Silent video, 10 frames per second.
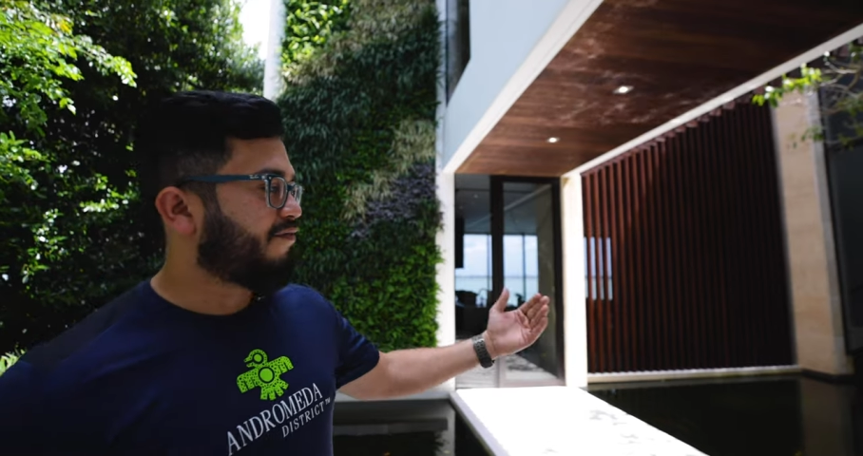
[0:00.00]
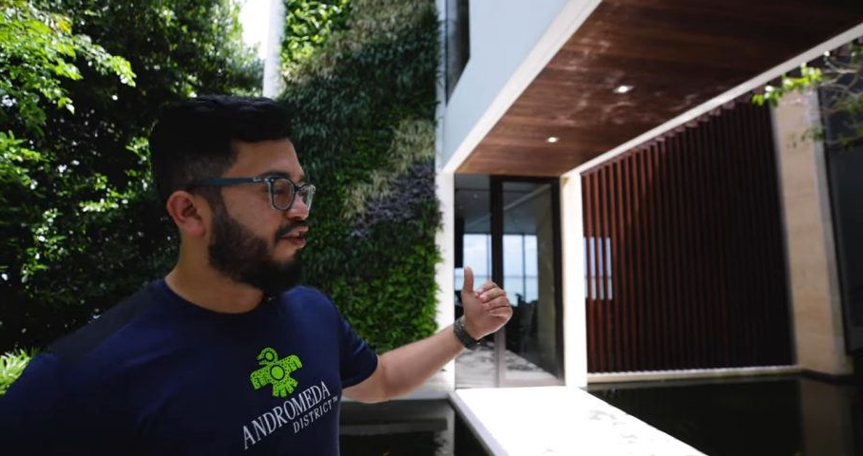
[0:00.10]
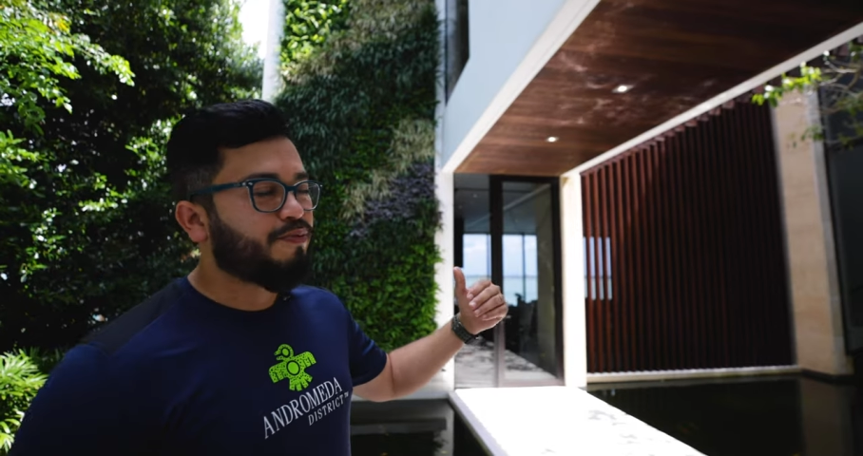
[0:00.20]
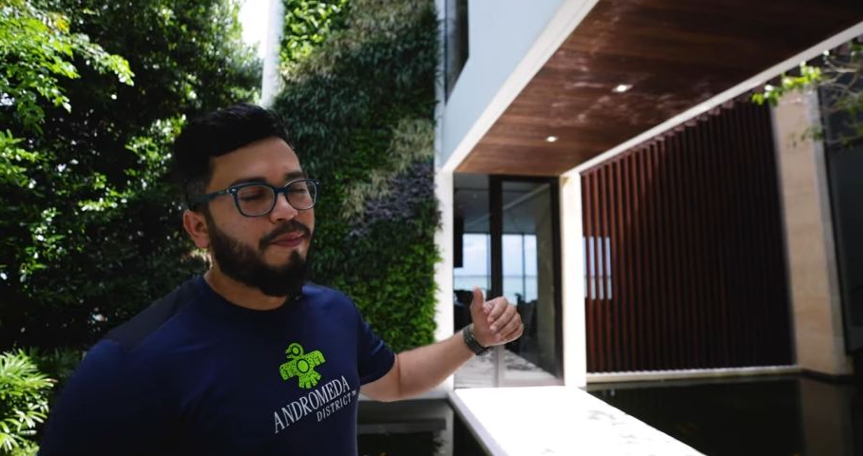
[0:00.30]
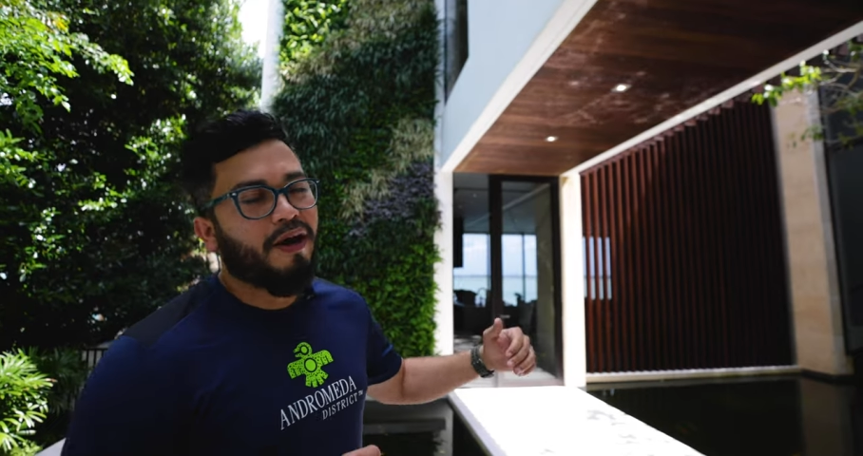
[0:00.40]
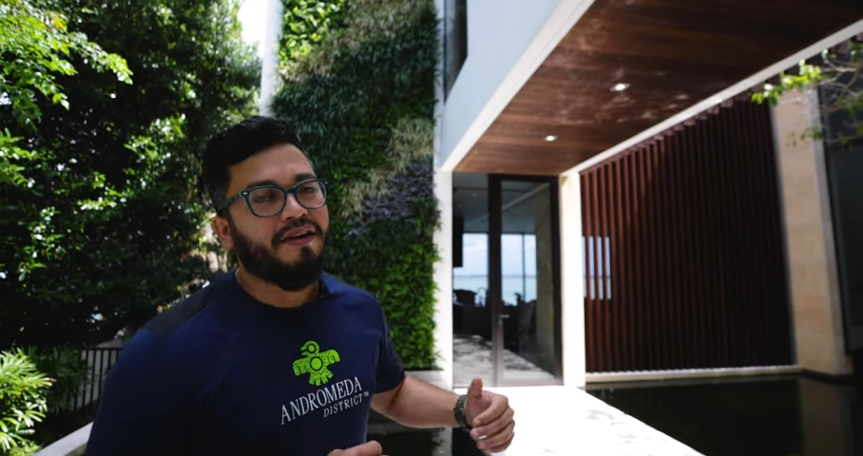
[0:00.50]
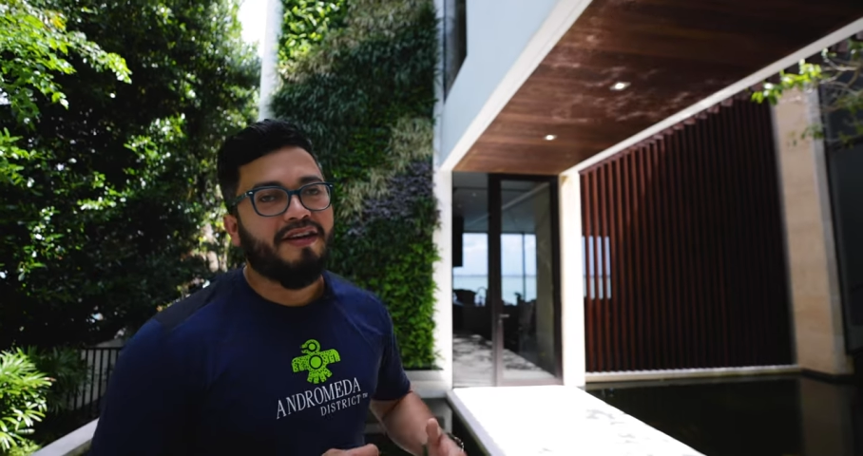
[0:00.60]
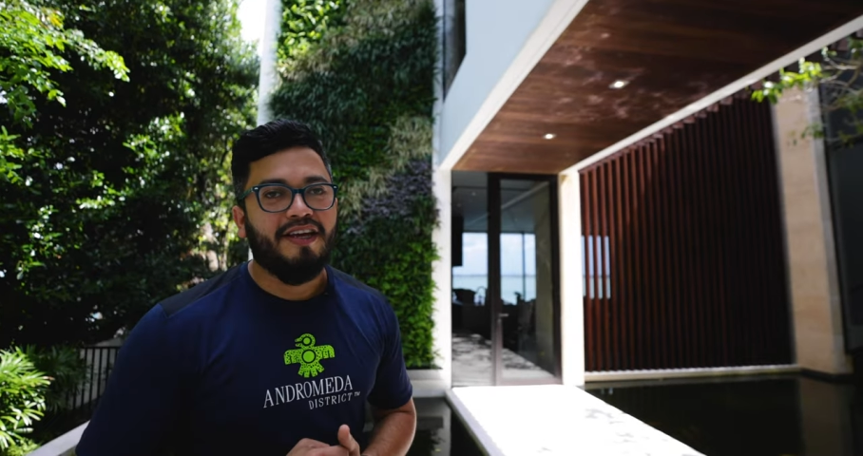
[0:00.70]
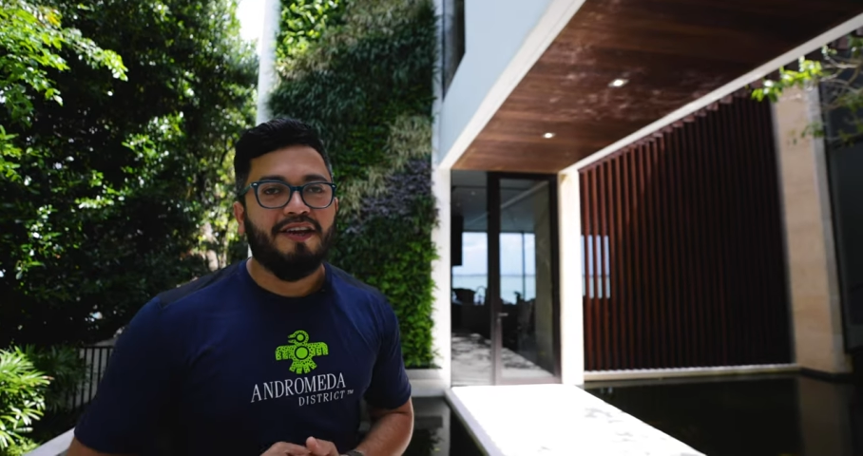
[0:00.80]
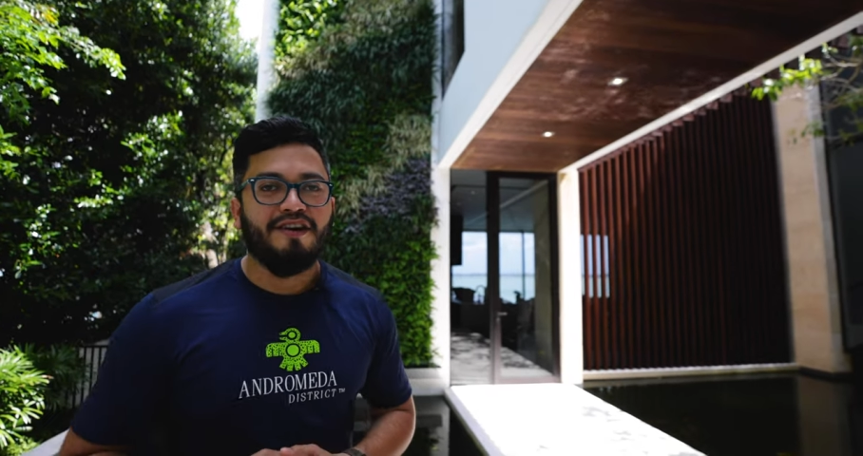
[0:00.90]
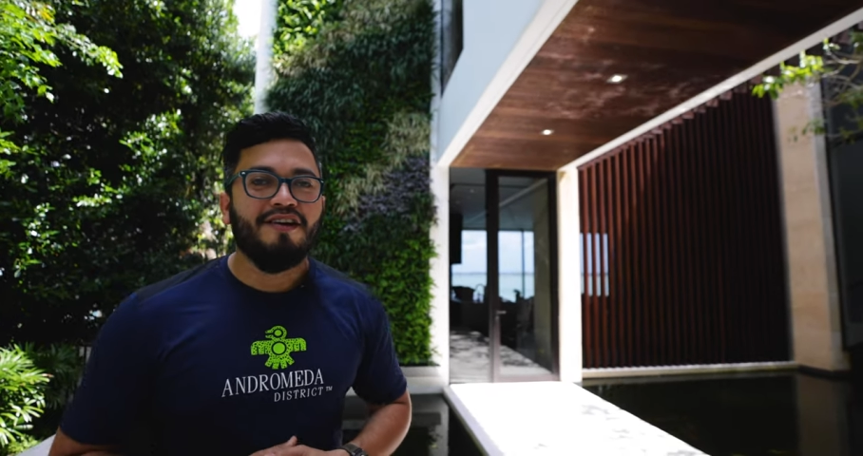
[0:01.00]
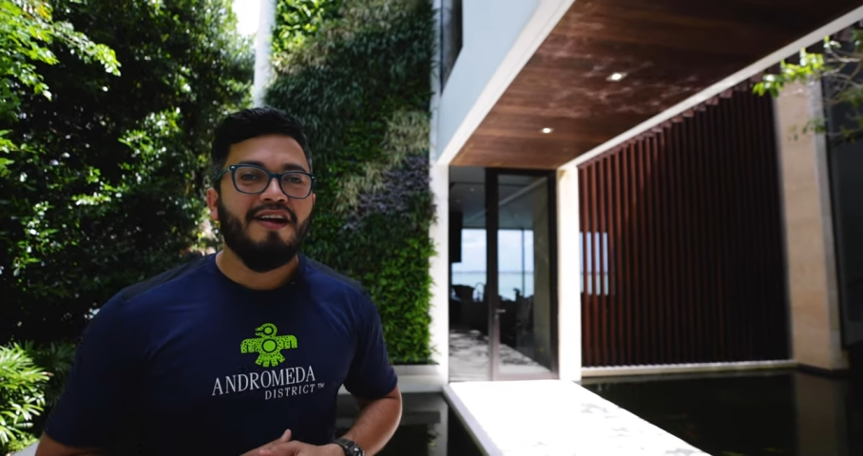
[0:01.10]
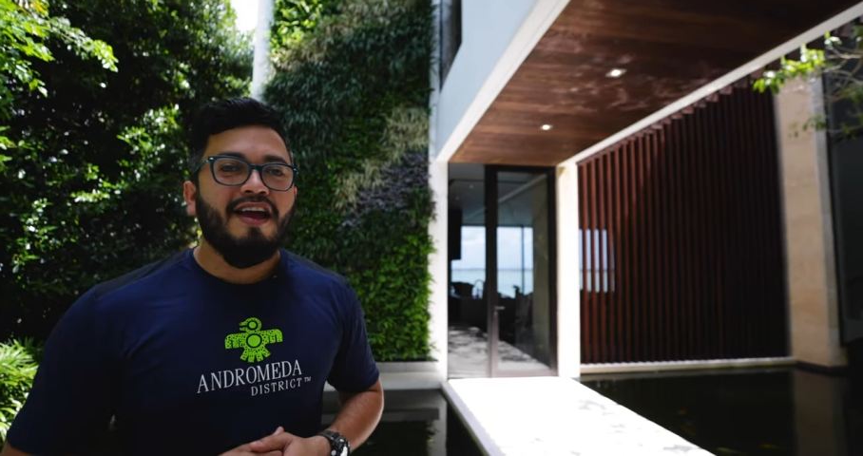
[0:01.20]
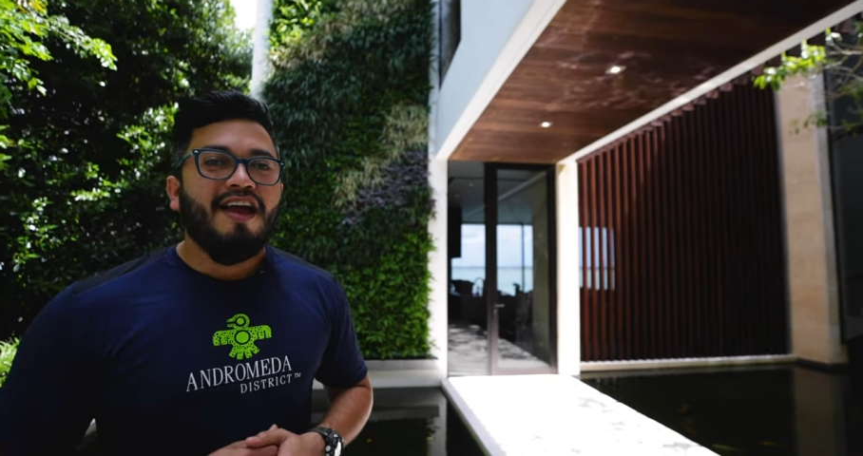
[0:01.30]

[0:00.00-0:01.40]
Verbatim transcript: fish pond here.